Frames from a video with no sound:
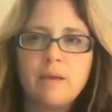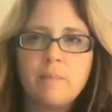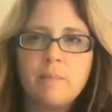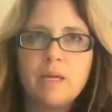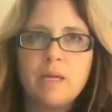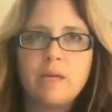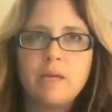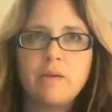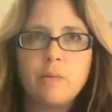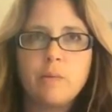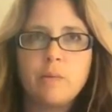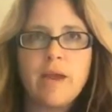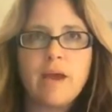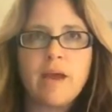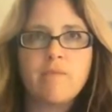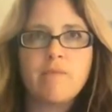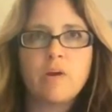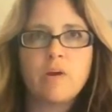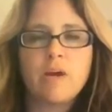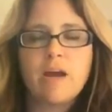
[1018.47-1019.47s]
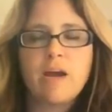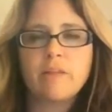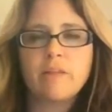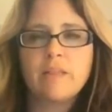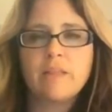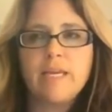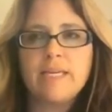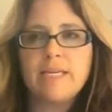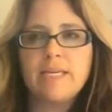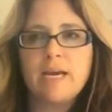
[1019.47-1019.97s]
I mean, I know we have our
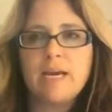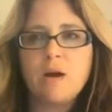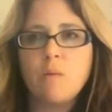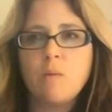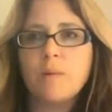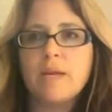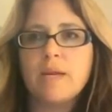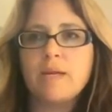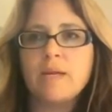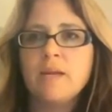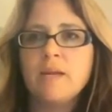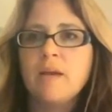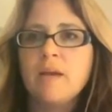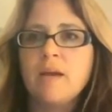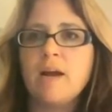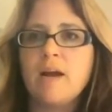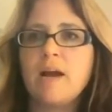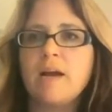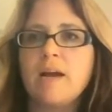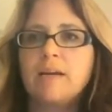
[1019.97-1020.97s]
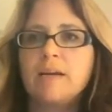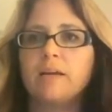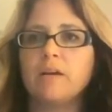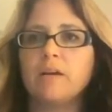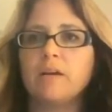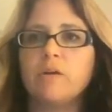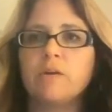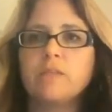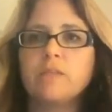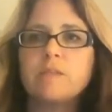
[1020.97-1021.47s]
healthy in and out, but I
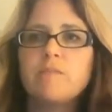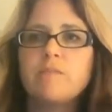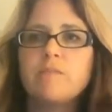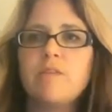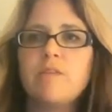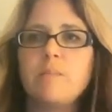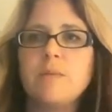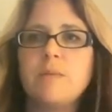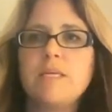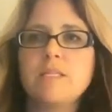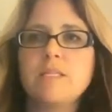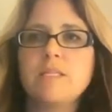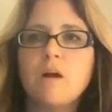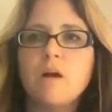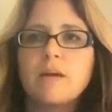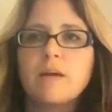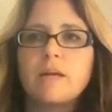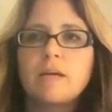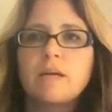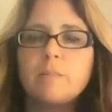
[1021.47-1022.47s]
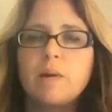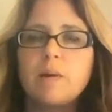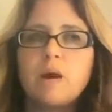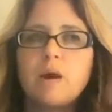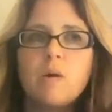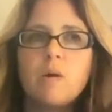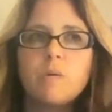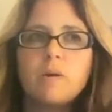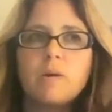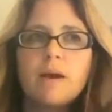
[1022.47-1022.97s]
heard some VPs talking
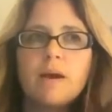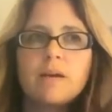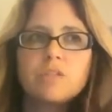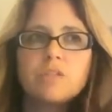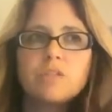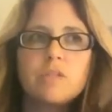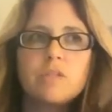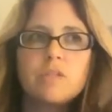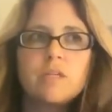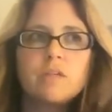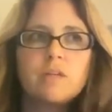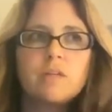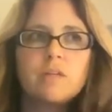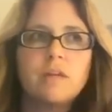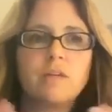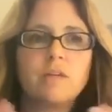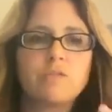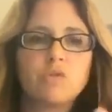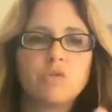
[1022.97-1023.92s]
about actually kind of